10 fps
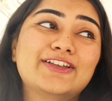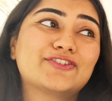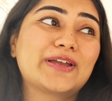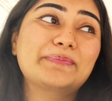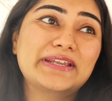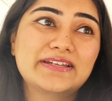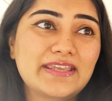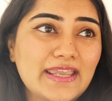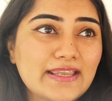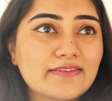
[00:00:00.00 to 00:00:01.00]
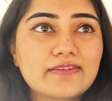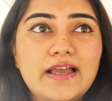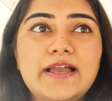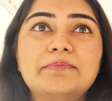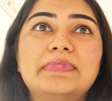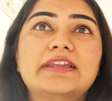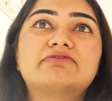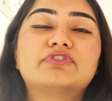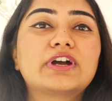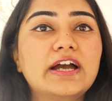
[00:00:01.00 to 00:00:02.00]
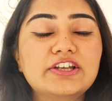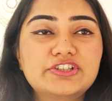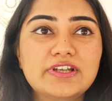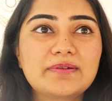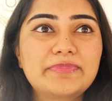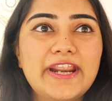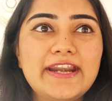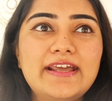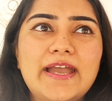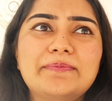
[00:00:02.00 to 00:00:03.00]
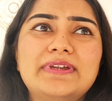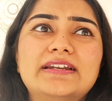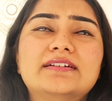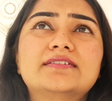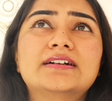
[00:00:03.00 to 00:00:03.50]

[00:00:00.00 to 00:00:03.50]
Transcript: So I made cakes, I made focaccia bread, I made